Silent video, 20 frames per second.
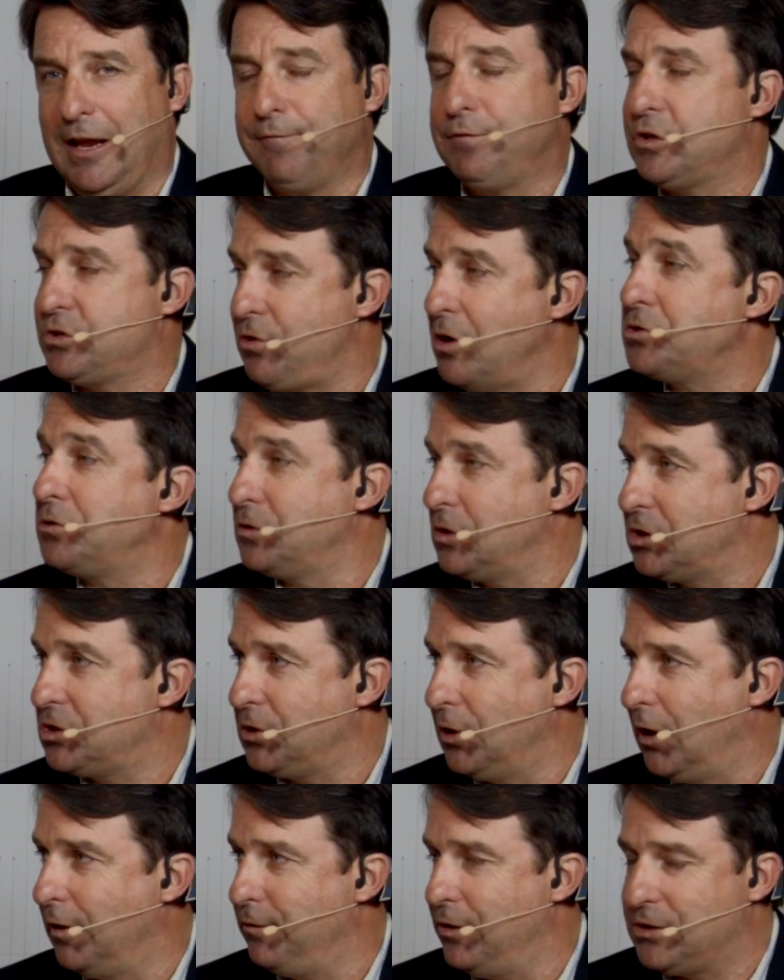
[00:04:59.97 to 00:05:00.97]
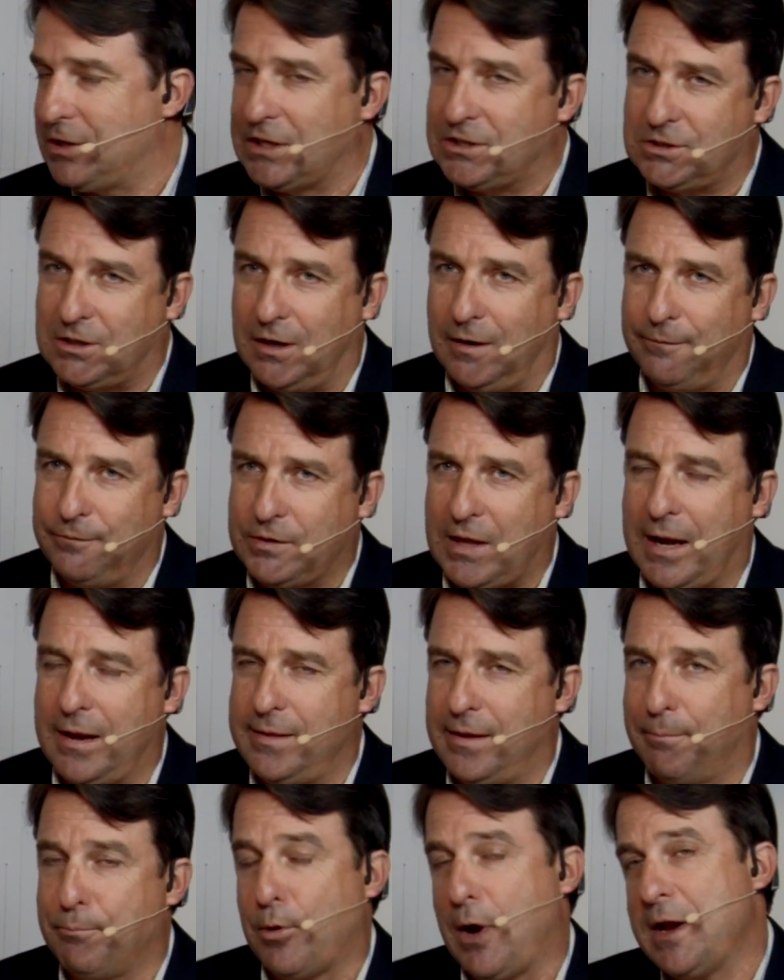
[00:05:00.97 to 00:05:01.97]
infrastructure as a service, that's their kind of
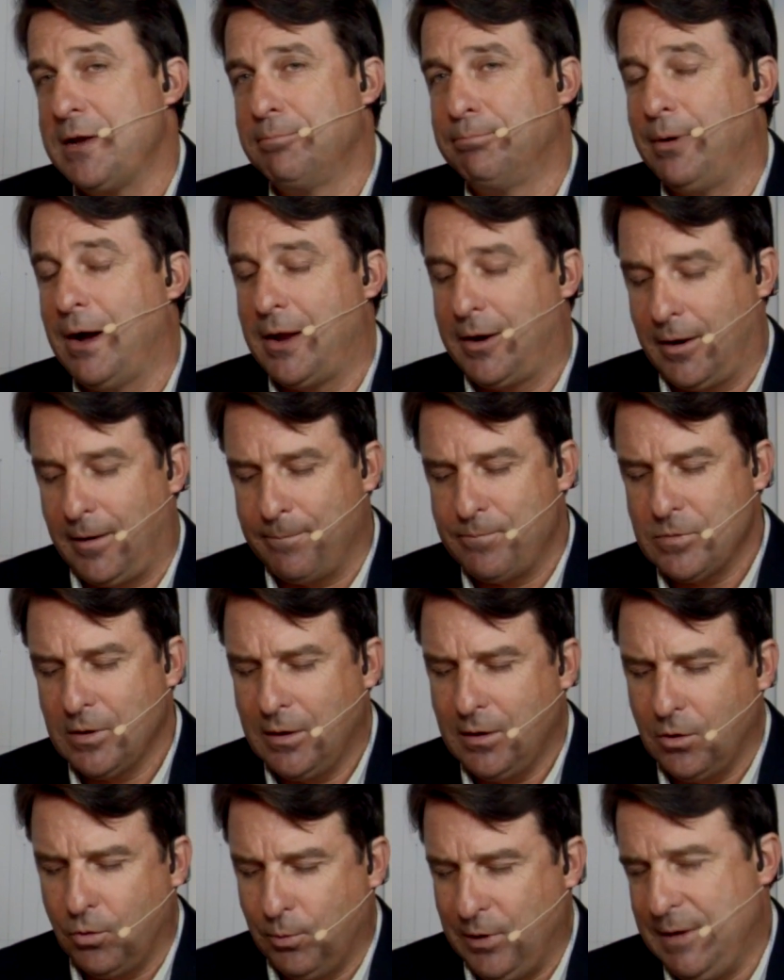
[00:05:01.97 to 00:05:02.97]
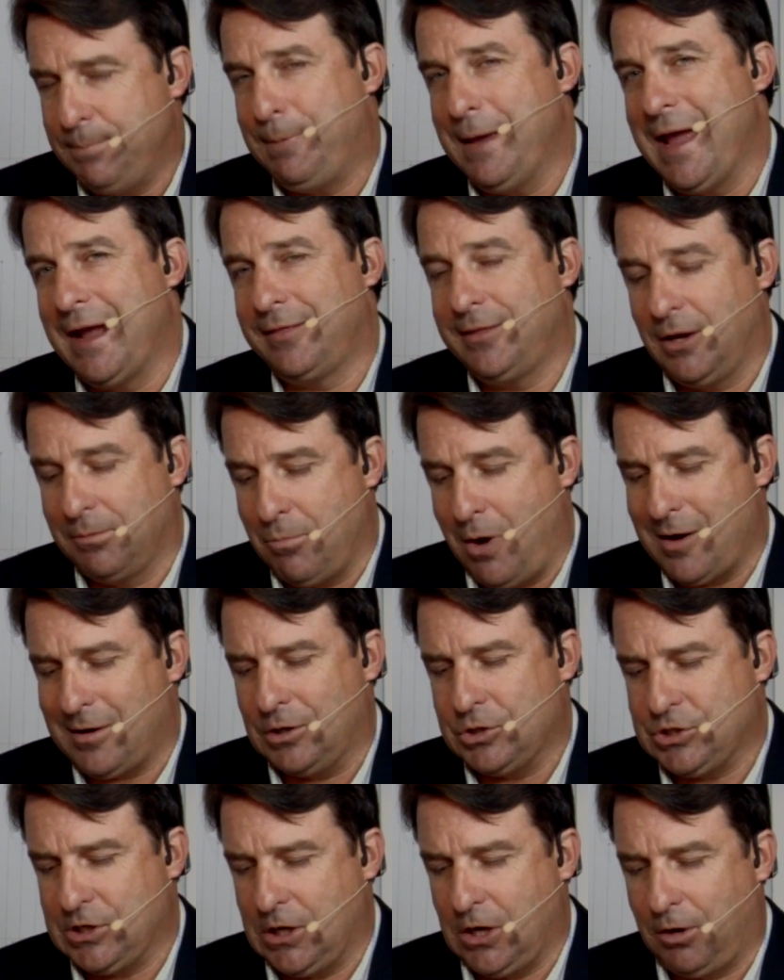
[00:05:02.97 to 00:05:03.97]
their bread and butter. We peg their
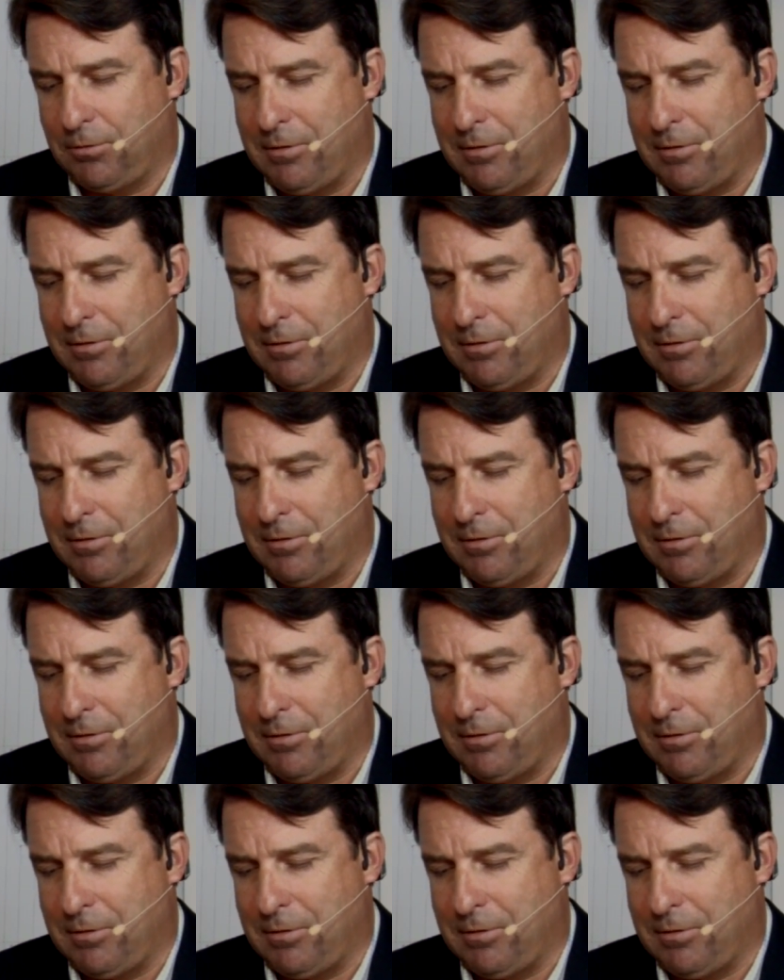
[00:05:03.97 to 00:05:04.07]
market share